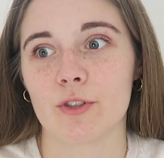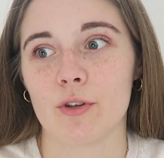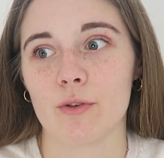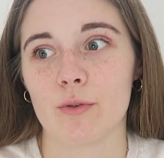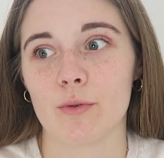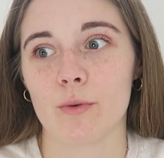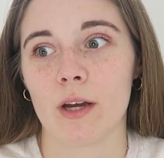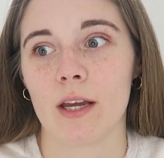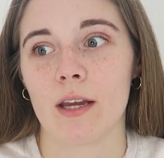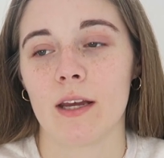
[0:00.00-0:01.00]
to
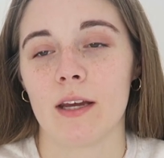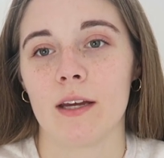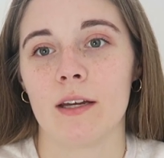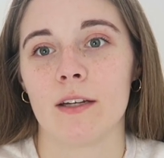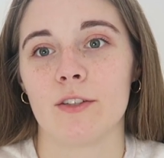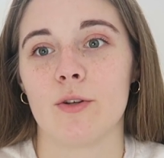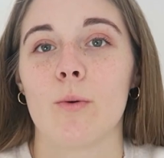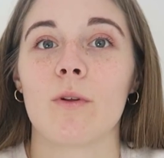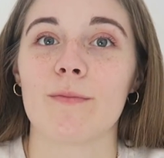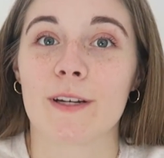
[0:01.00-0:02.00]

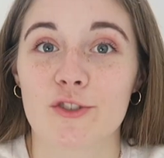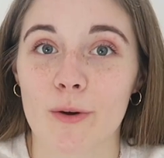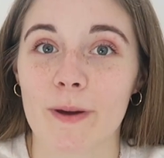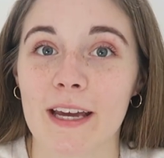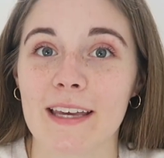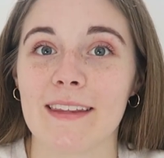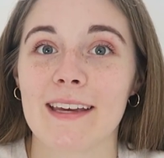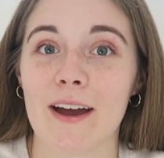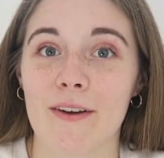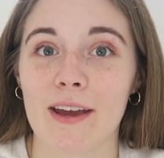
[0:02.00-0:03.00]
do all of my shopping and then
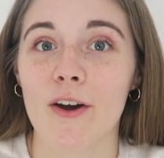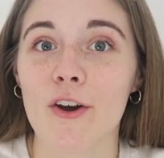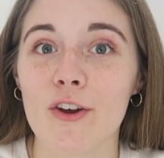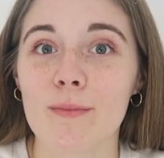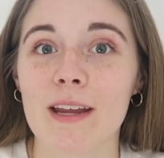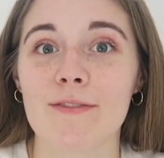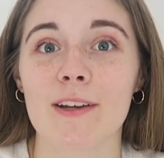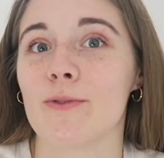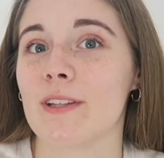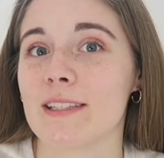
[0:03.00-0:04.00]
carry it home and have
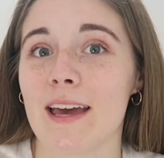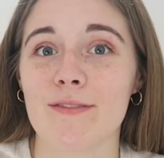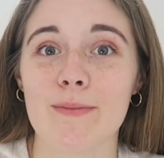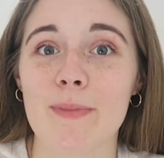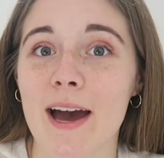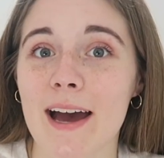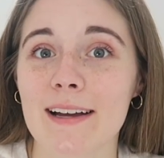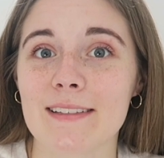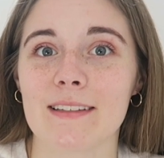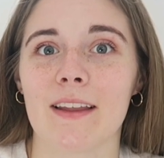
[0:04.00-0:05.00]
like all these heavy
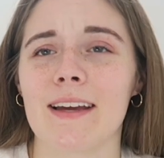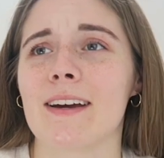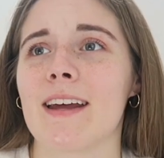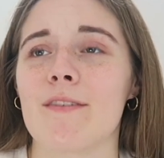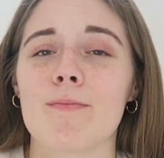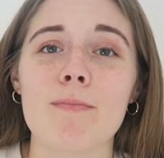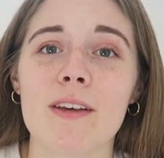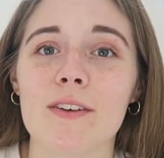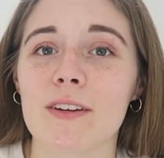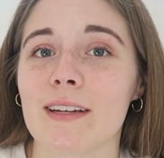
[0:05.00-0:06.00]
bags, and like I'd have
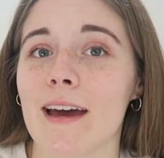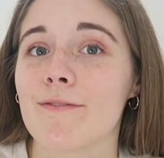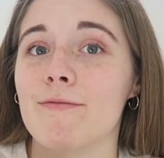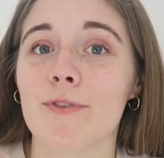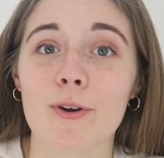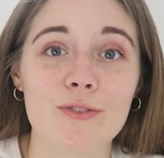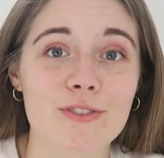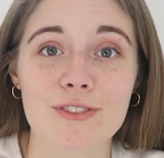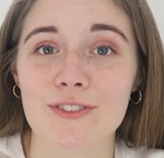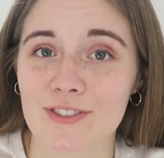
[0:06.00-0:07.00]
milk, I'd have
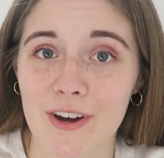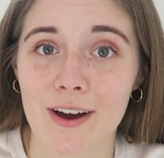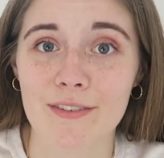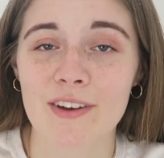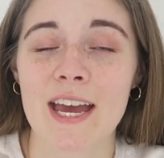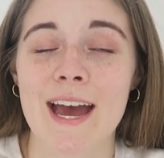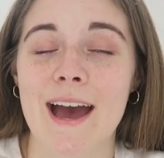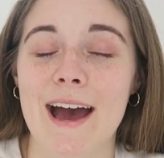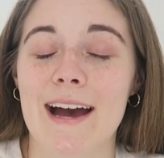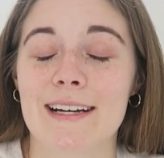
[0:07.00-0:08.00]
frozen stuff,
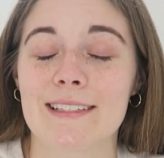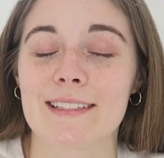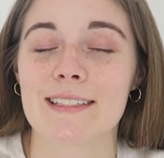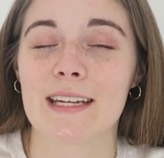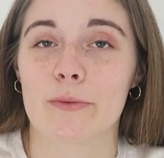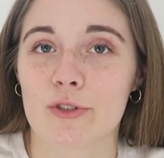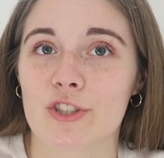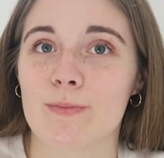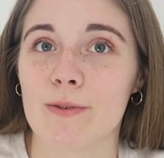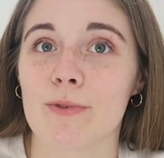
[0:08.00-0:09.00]
and it would
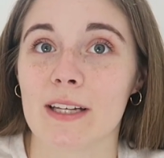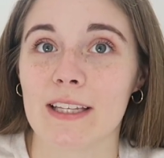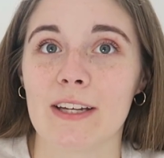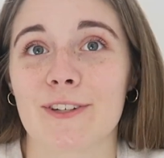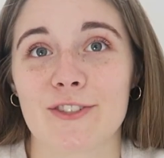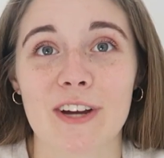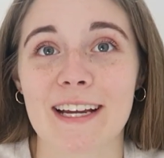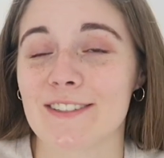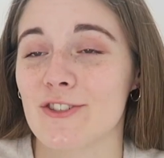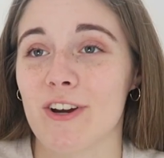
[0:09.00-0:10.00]
just be really
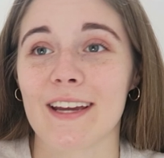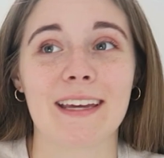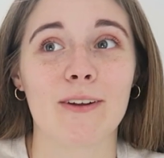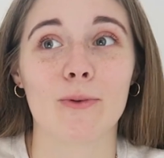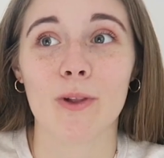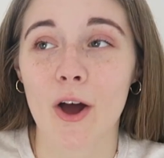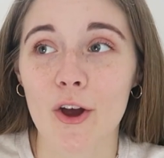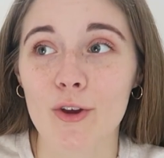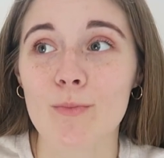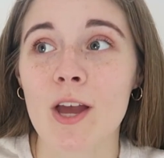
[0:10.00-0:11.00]
frustrating to try and get it all
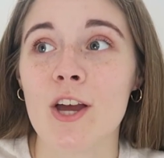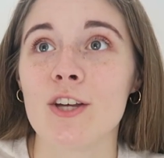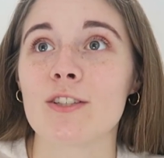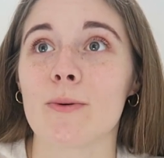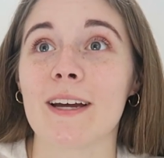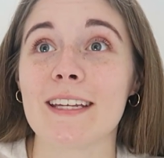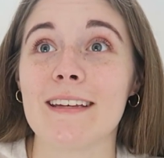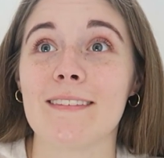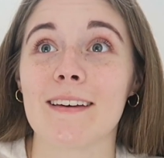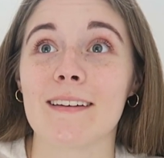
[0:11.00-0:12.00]
home. So I'd
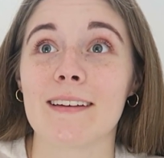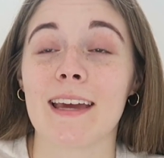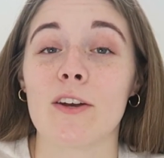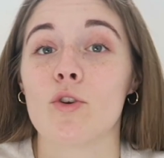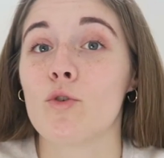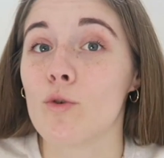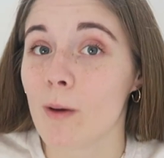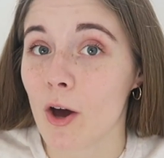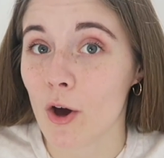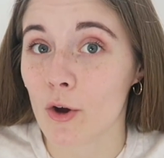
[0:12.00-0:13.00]
either get
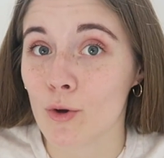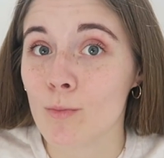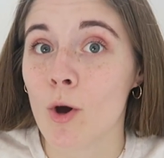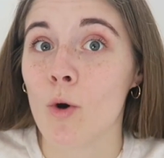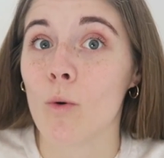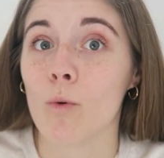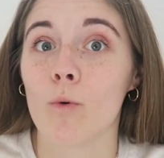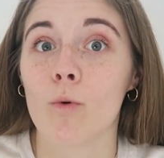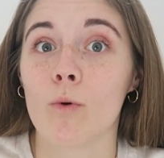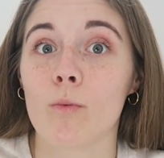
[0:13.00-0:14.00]
Uber home,
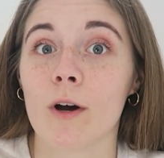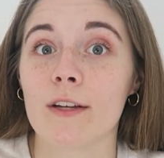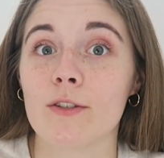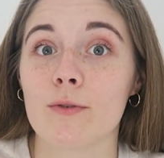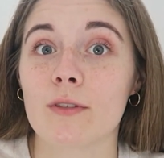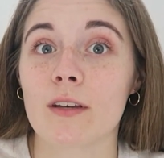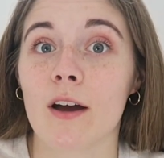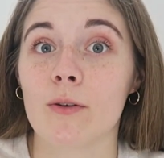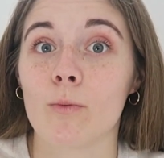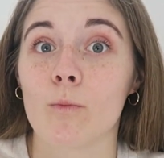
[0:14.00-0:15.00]
or what I'd do is
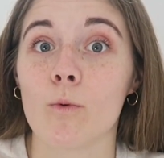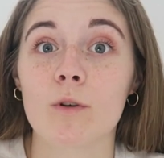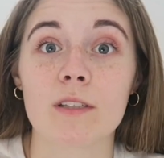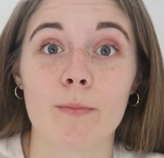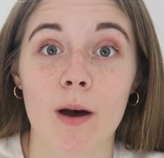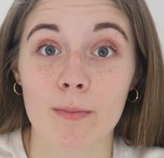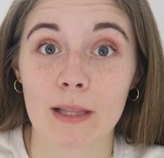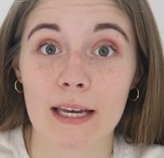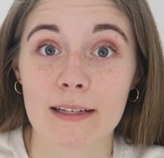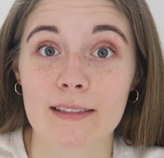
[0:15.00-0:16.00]
I'd walk to
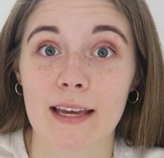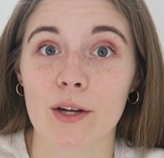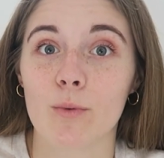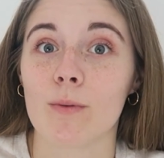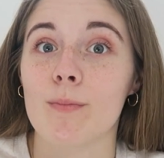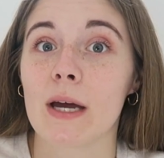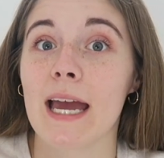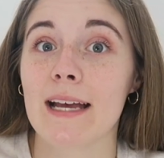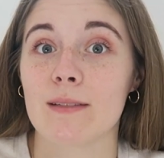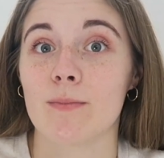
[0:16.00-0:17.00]
Publix and I wouldn't buy
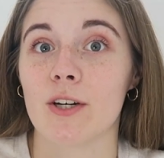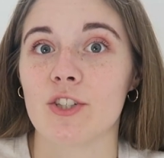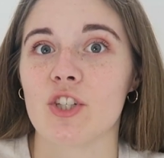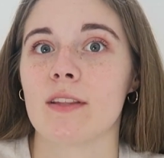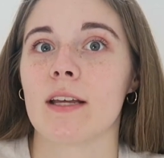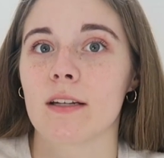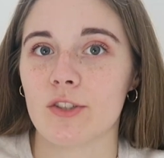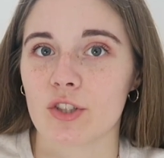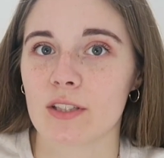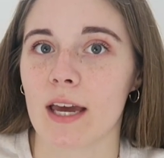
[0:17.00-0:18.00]
as much, and then
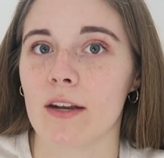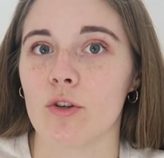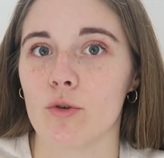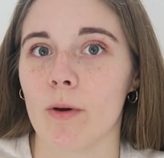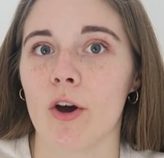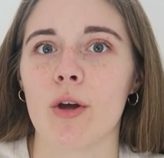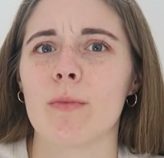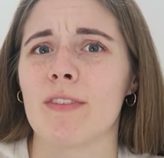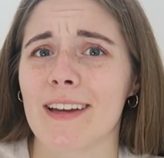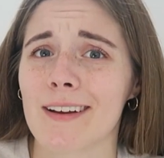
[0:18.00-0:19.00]
I'd just get an Uber home
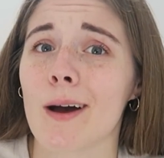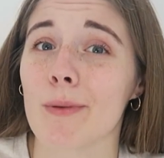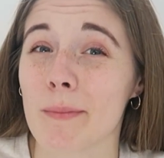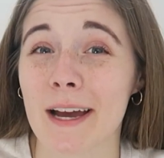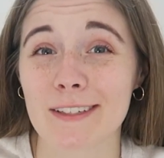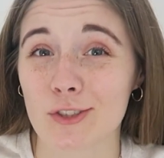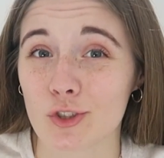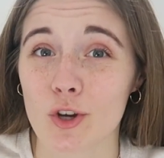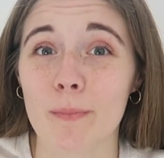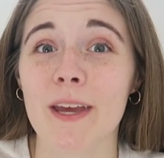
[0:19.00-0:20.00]
with like a couple of bags of
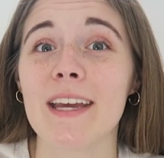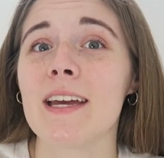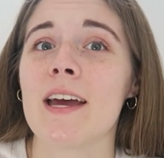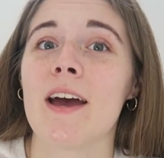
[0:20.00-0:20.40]
shopping.